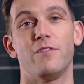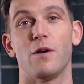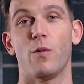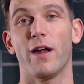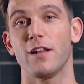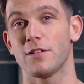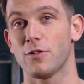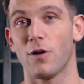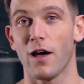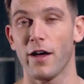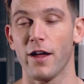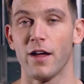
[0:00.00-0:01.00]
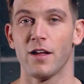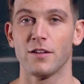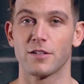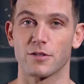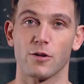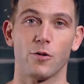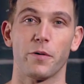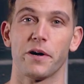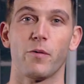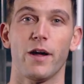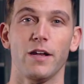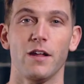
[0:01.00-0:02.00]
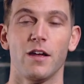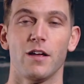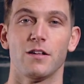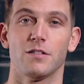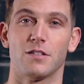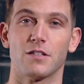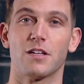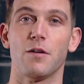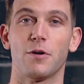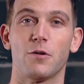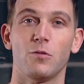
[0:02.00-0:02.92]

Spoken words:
If the weight is too high, just lower the weight, just keep it